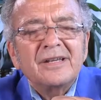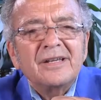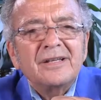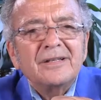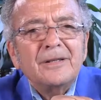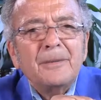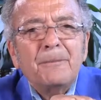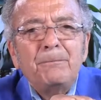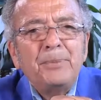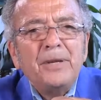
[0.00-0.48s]

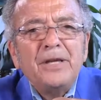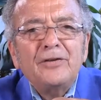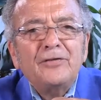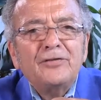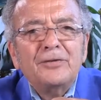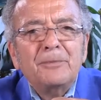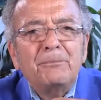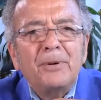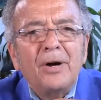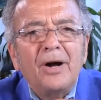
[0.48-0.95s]
The bigs
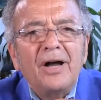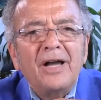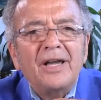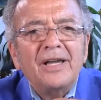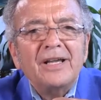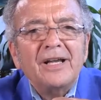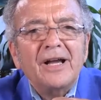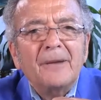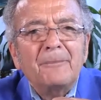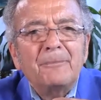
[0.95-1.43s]
are
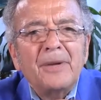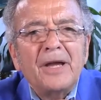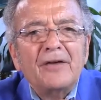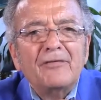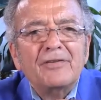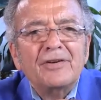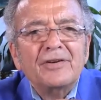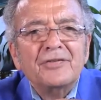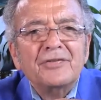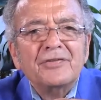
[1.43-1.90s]
buying up
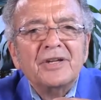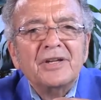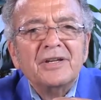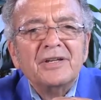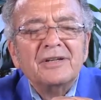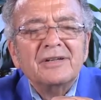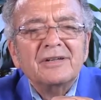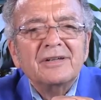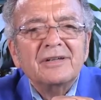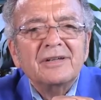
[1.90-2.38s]
everything.
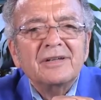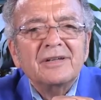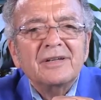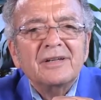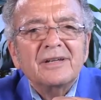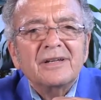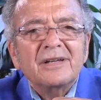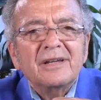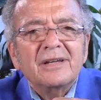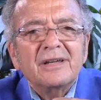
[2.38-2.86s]

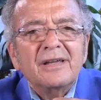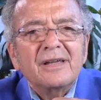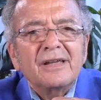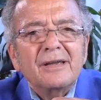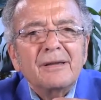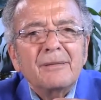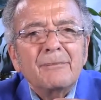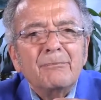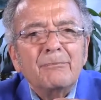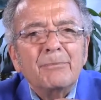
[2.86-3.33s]

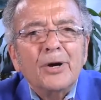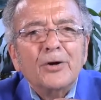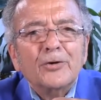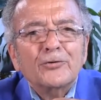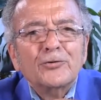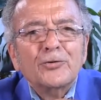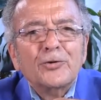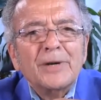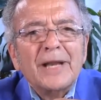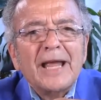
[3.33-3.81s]

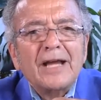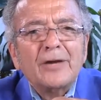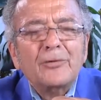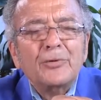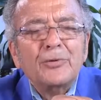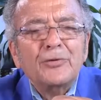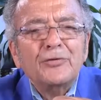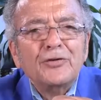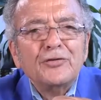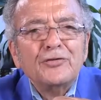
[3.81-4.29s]
Merger and
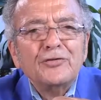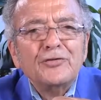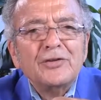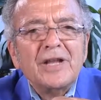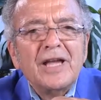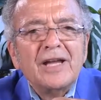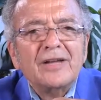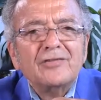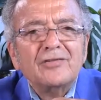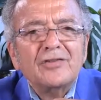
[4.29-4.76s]
acquisition
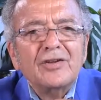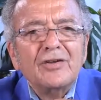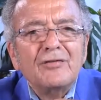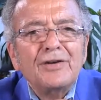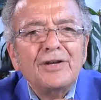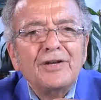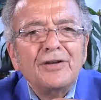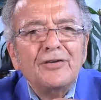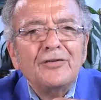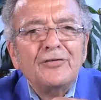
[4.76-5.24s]

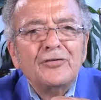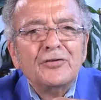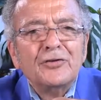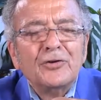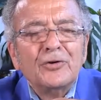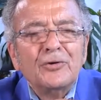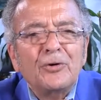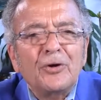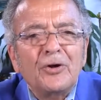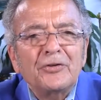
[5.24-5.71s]
activity is at
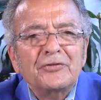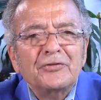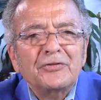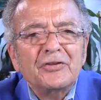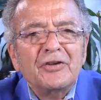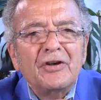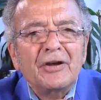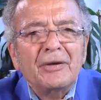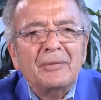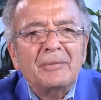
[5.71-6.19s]
an
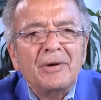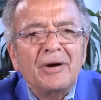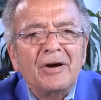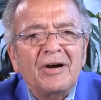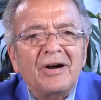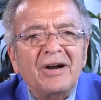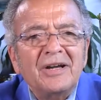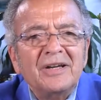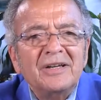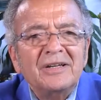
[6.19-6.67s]
all-time
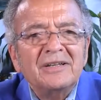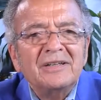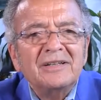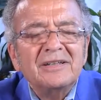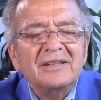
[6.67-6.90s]
high.